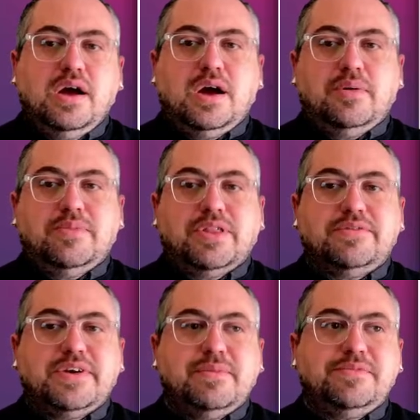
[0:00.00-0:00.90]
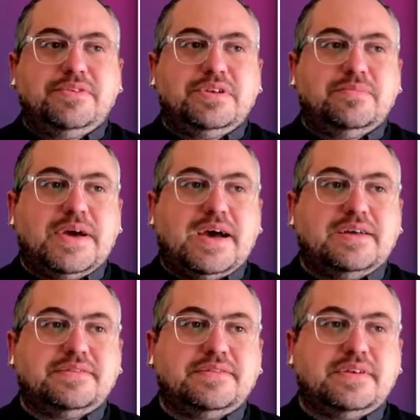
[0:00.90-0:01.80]
But other times you need to
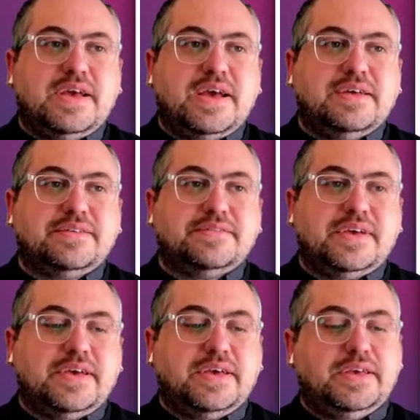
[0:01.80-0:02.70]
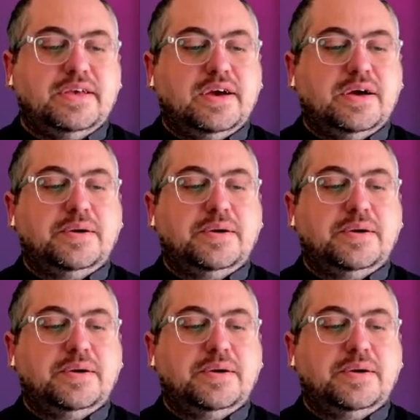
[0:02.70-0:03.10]
pass it as a